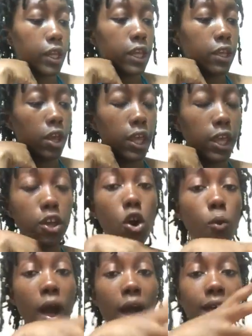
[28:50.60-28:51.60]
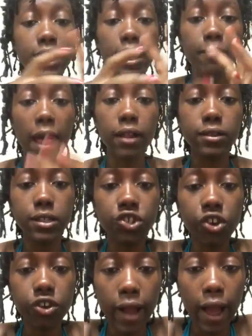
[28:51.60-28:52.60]
ego wise, they balance
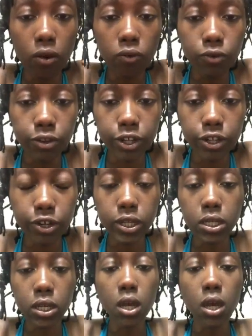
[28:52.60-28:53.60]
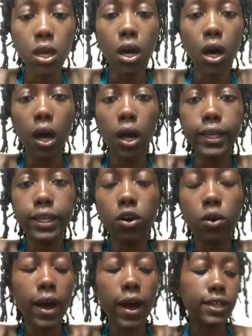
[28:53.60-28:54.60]
each other out really good.
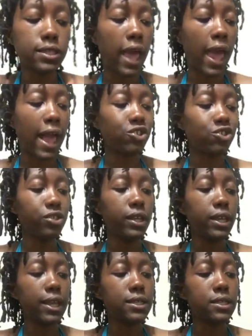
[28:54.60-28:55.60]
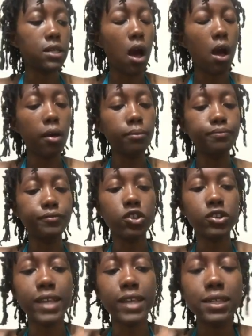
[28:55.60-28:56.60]
Ego wise, actually, it's
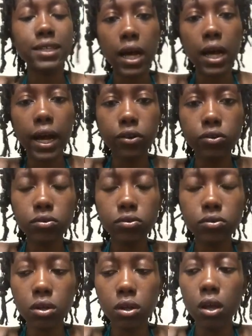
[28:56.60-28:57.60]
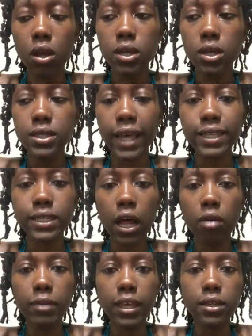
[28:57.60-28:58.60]
they're sextile.
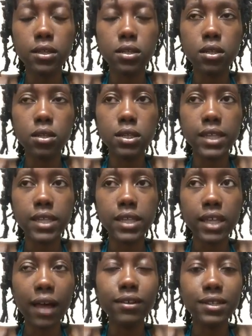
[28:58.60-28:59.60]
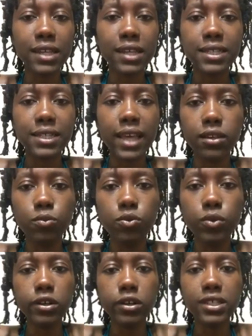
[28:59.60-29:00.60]
Sextile is like sex.
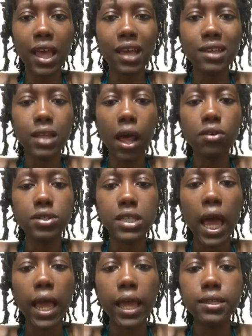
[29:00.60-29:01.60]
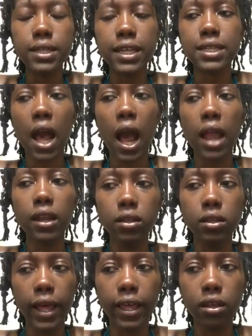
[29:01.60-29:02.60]
hear sextile signs, it's kind
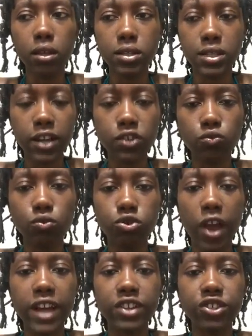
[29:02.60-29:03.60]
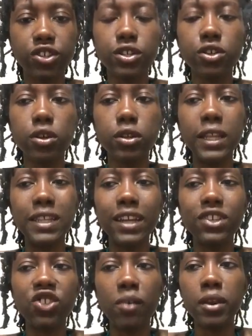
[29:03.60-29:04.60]
of like sexual attraction. It's good. It's
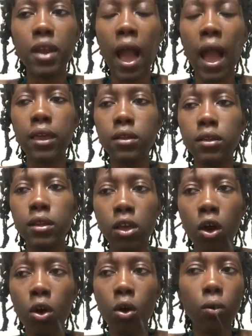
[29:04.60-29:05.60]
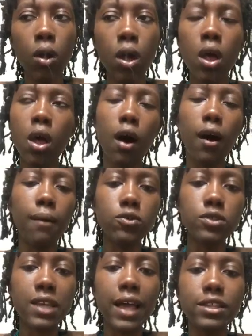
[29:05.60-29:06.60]
like Gemini and Leo,
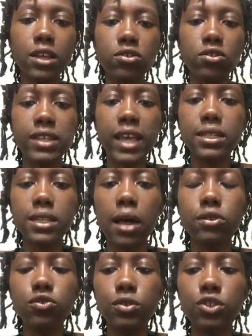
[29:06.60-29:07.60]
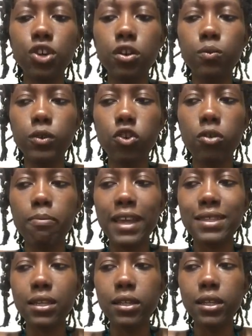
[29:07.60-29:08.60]
those signs that are sextile to each other, which are
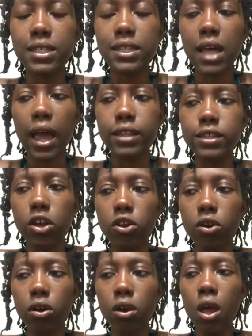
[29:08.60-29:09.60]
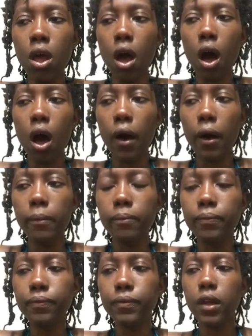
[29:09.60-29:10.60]
basically signs that are
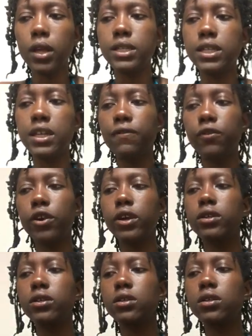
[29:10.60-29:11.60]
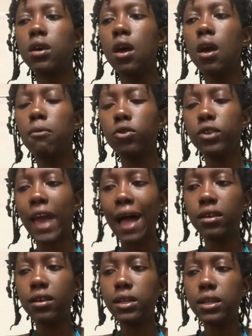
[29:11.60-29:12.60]
different
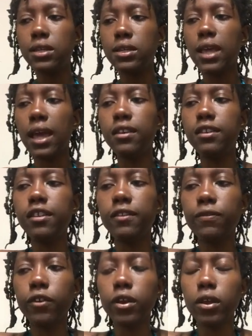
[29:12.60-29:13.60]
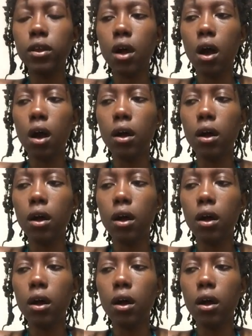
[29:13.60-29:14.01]
modalities and different.